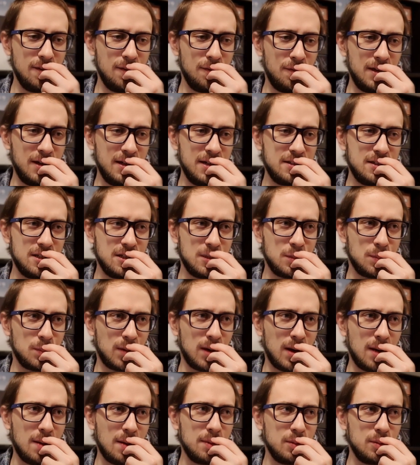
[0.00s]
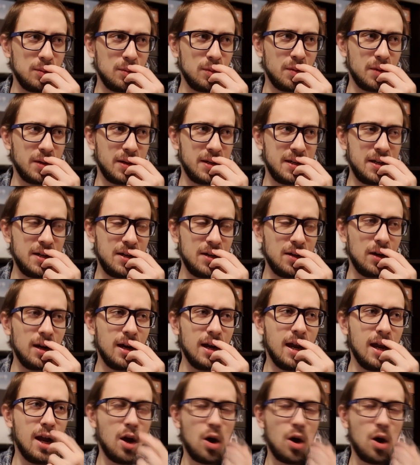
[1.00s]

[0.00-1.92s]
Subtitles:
this problem over here.